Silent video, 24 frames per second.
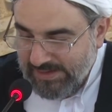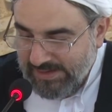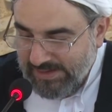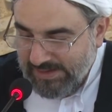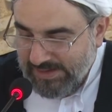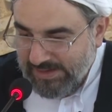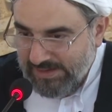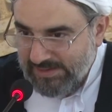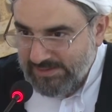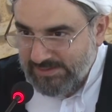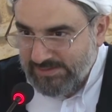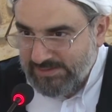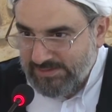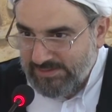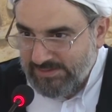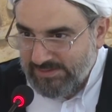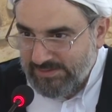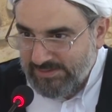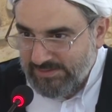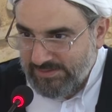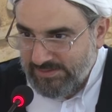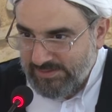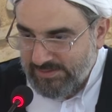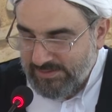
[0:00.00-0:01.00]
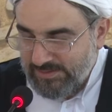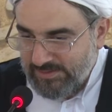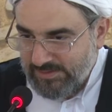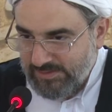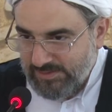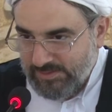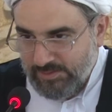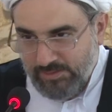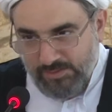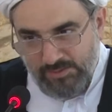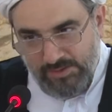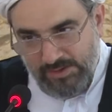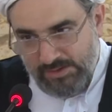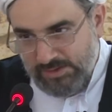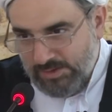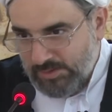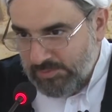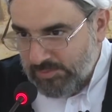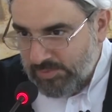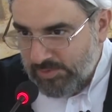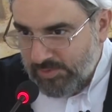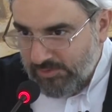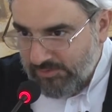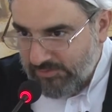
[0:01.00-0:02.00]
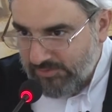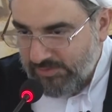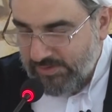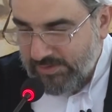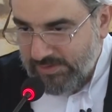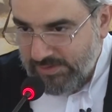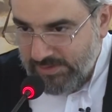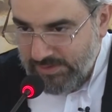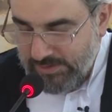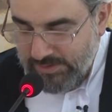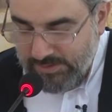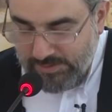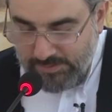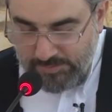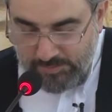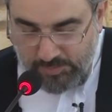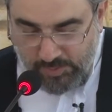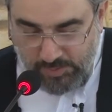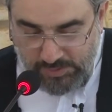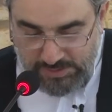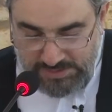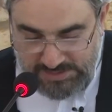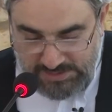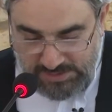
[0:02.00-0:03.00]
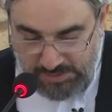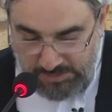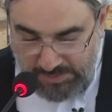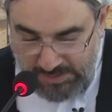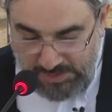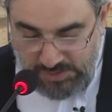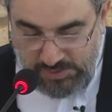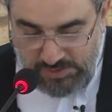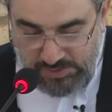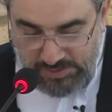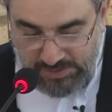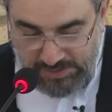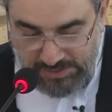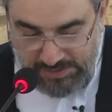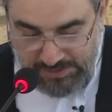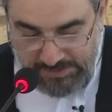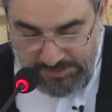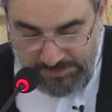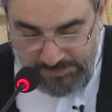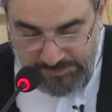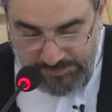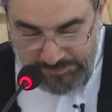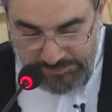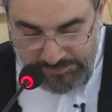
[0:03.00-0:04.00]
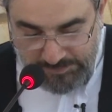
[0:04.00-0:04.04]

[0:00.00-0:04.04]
And there are a number of points to mention here.